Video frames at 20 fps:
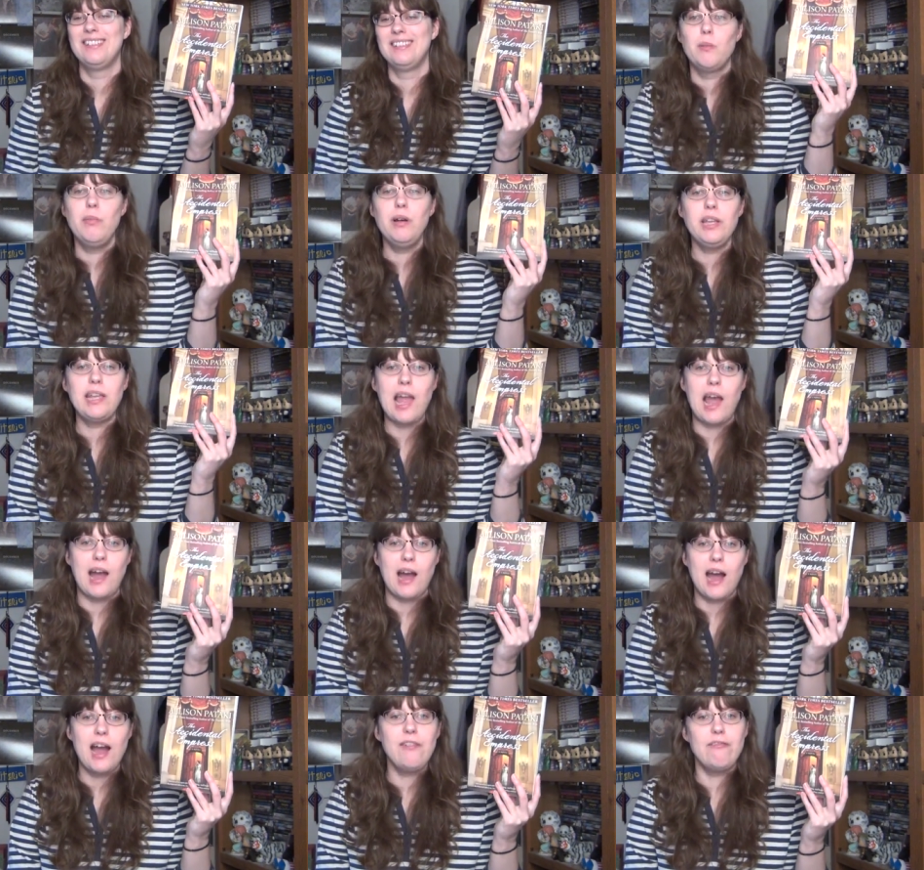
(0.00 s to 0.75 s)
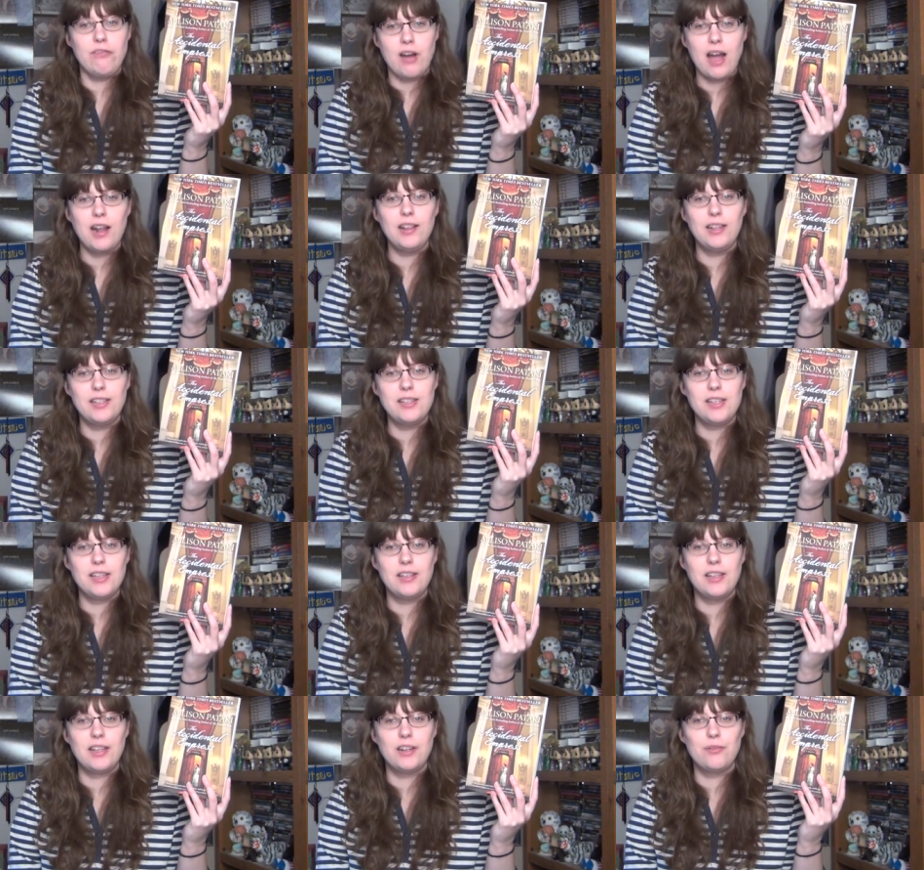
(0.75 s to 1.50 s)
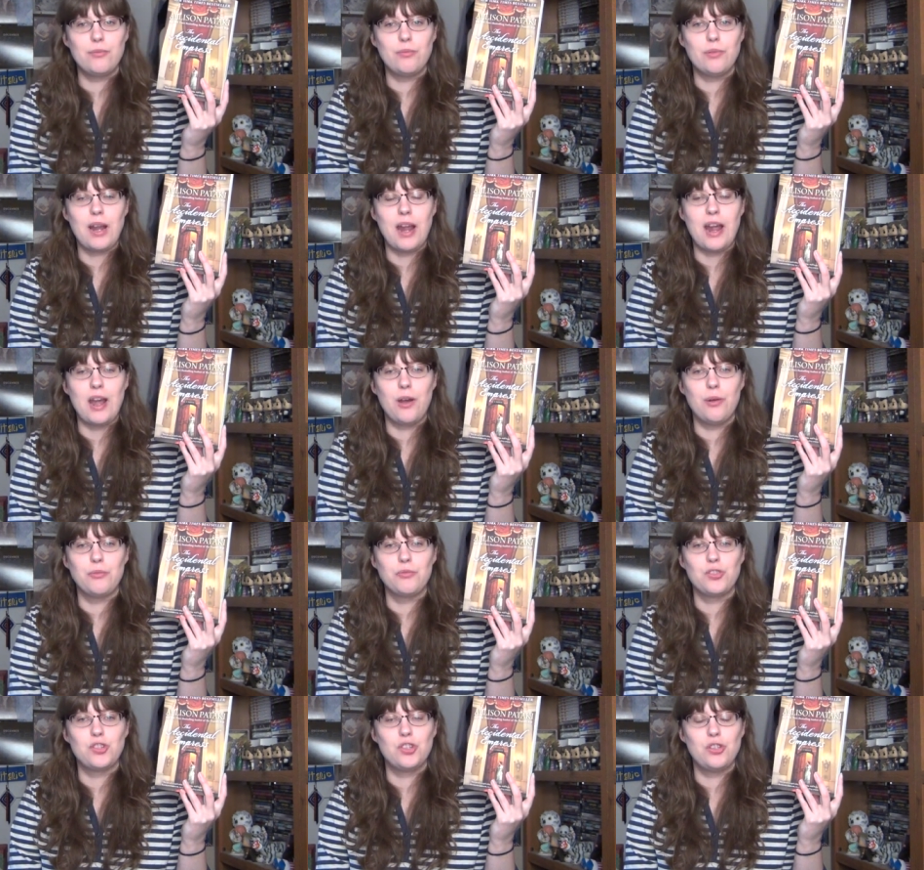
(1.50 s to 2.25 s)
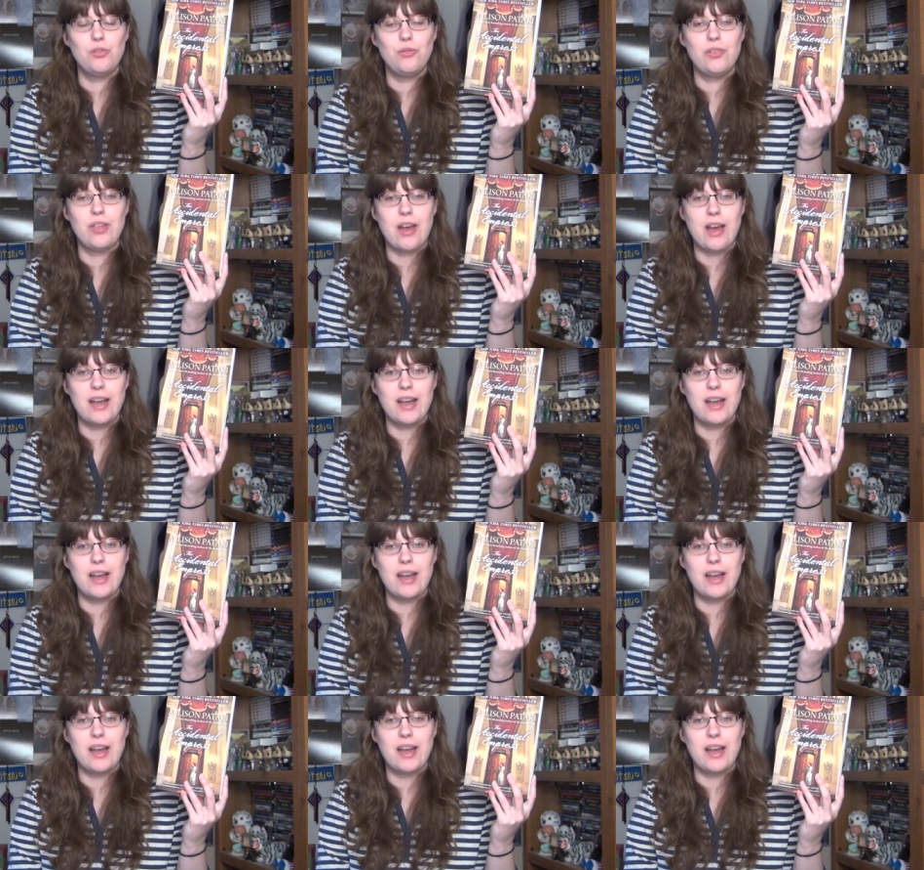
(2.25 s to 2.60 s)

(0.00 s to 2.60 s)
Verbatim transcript: But yeah, I finally did get around to The